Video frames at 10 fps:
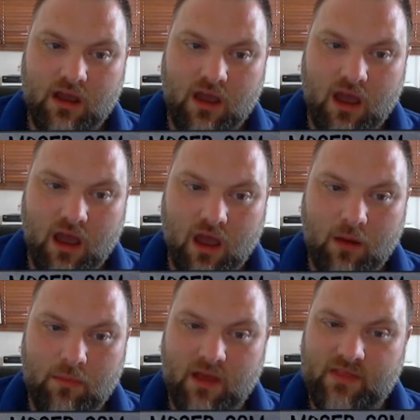
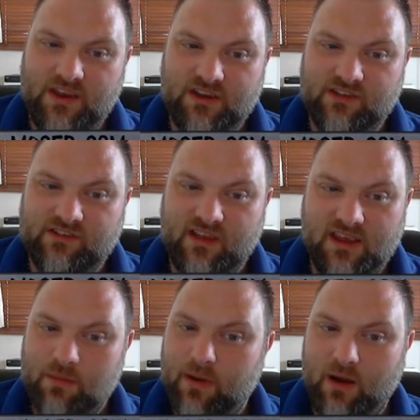And then you can select
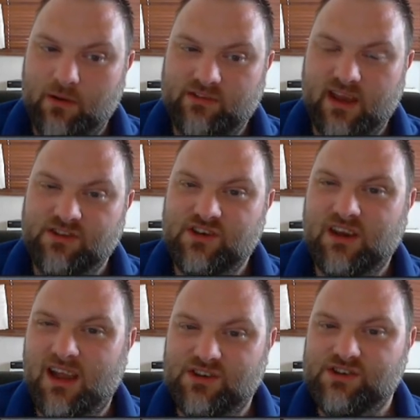your power settings. You
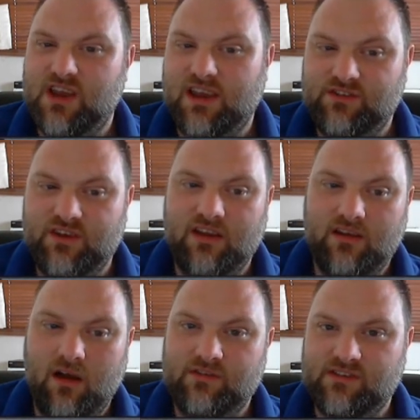can change it
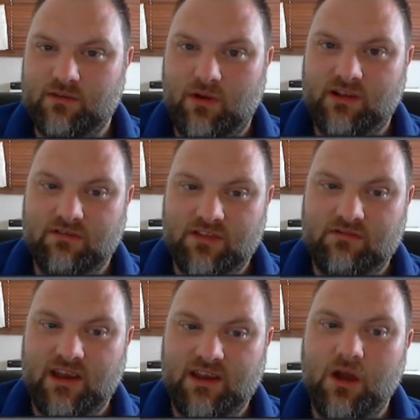obviously while you're in the
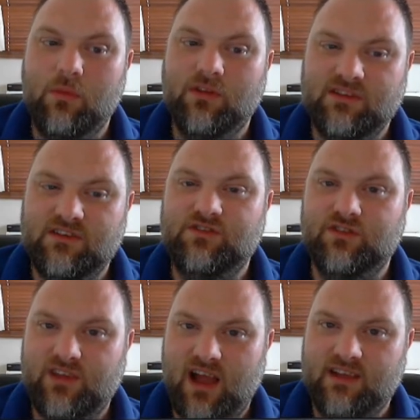radio, but this is
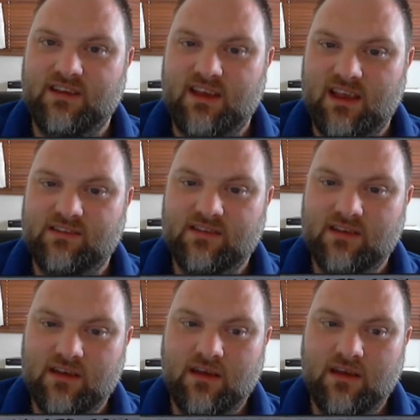just as it is,